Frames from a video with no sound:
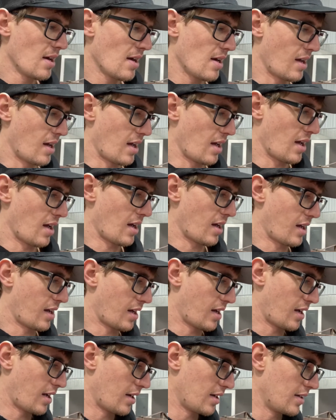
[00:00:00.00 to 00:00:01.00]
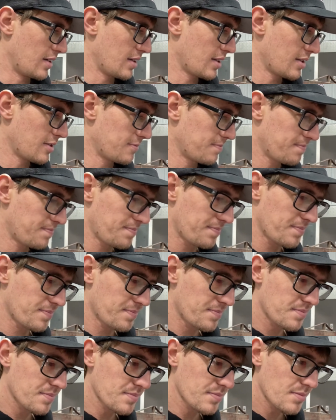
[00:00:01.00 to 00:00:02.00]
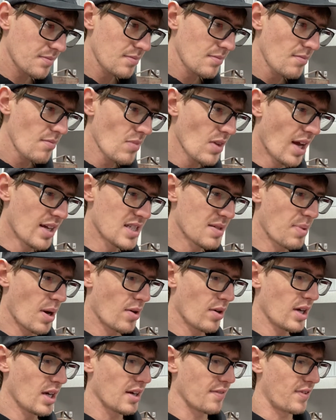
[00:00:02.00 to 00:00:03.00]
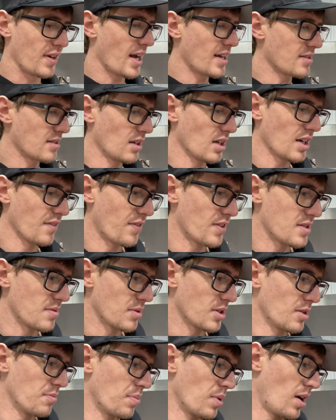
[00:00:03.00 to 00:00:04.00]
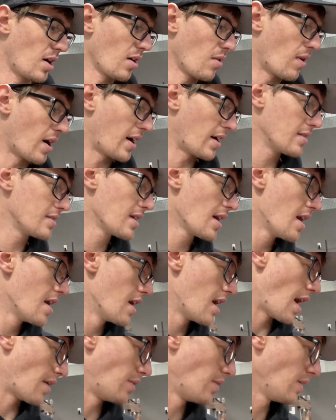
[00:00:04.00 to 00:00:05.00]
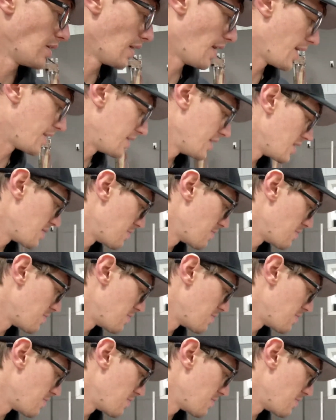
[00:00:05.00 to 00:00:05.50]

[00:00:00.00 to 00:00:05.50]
And that's about it. If you guys are looking for some good plug wires, I really like these